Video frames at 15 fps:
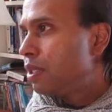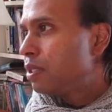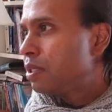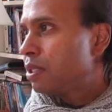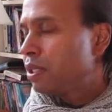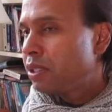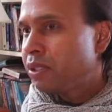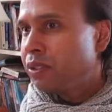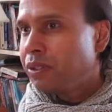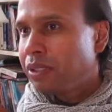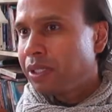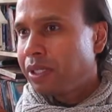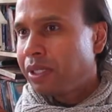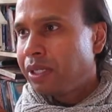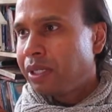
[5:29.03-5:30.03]
So
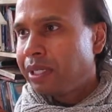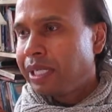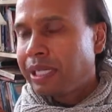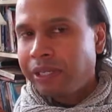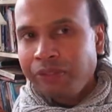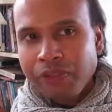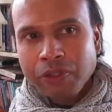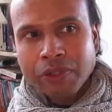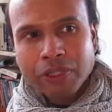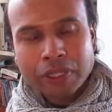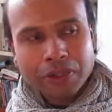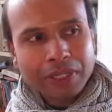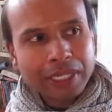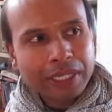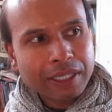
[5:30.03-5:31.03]
now if you
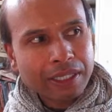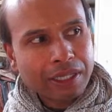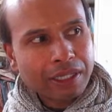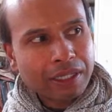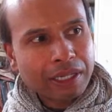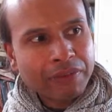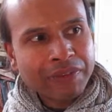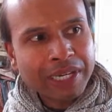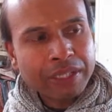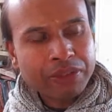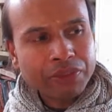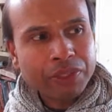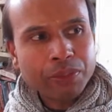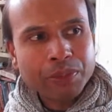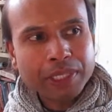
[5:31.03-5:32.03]
go like, I've had
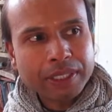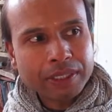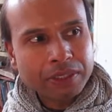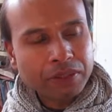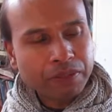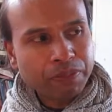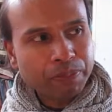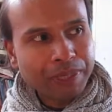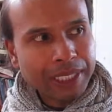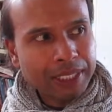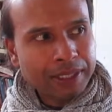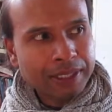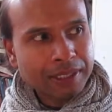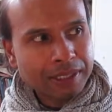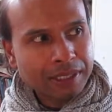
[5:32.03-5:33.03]
three weeks of
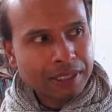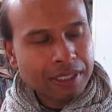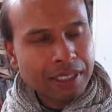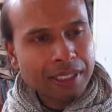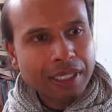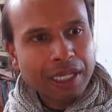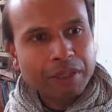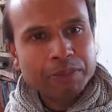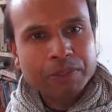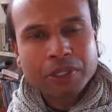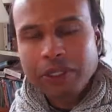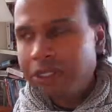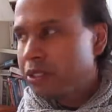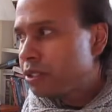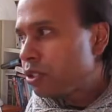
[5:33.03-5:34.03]
bliss, I'm
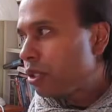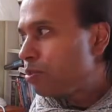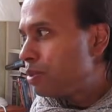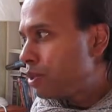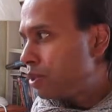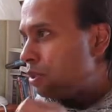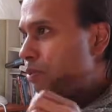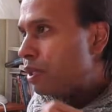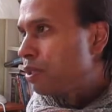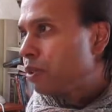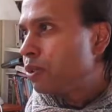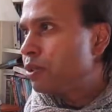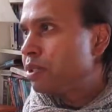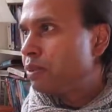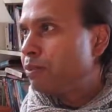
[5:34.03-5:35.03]
going to stop doing my
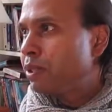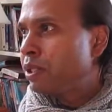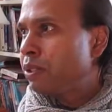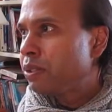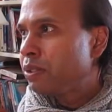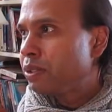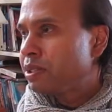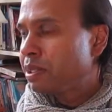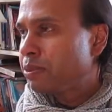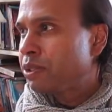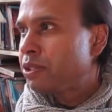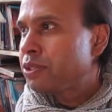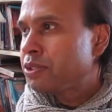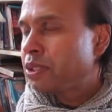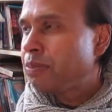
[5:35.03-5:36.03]
Course in Miracles, I'm
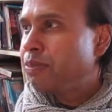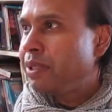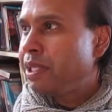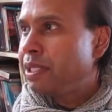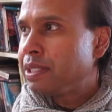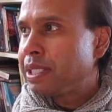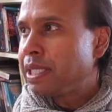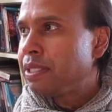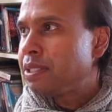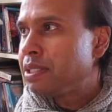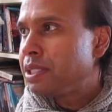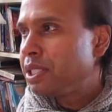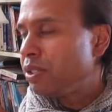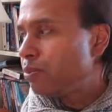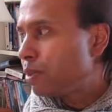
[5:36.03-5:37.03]
going to stop the
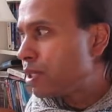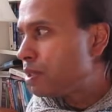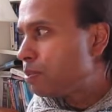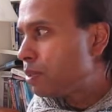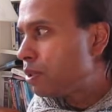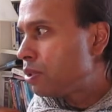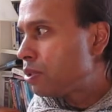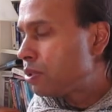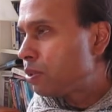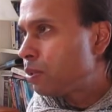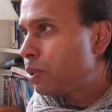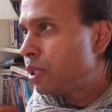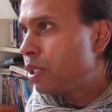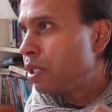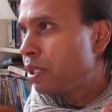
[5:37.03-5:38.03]
intensity of my spiritual
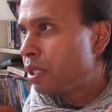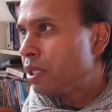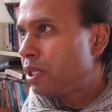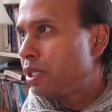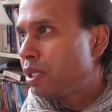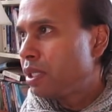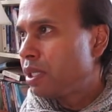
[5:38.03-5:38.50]
work,